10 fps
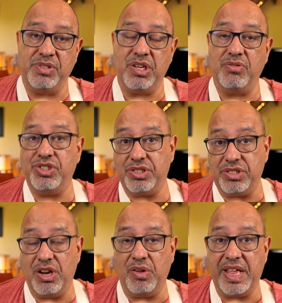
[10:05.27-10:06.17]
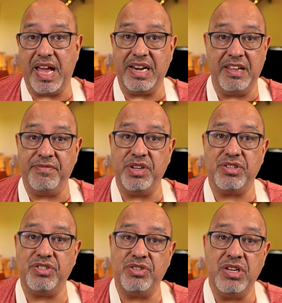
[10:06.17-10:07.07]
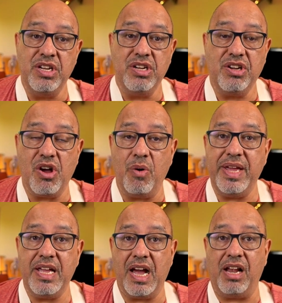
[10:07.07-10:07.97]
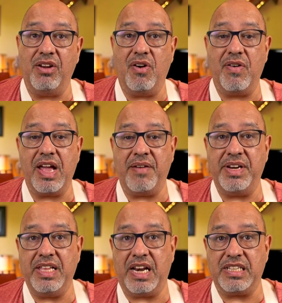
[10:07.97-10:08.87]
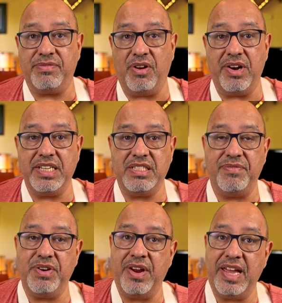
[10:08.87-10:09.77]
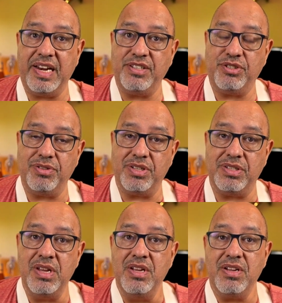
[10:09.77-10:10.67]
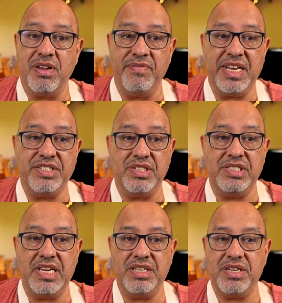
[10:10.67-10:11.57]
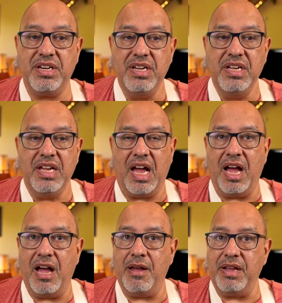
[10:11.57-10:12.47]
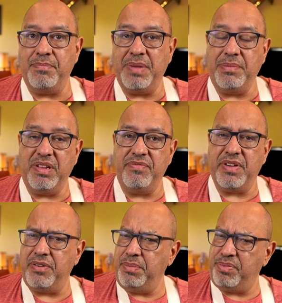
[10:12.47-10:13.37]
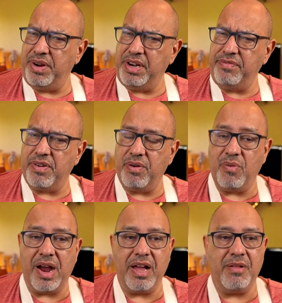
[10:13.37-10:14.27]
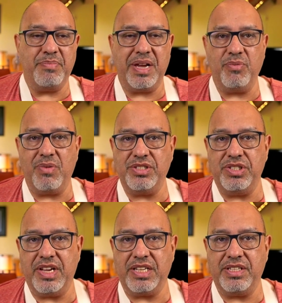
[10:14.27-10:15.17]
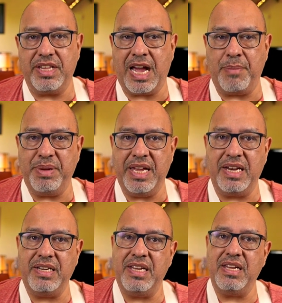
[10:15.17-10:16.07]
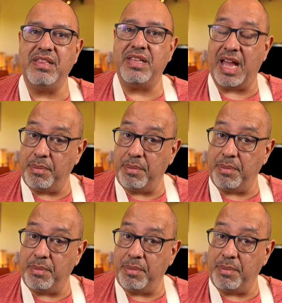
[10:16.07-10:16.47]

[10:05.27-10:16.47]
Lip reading: So just know that if you're going along Avenida Las Flores, if you're heading to the convention center, it may be very pretty for a while, but once you get to the happy ending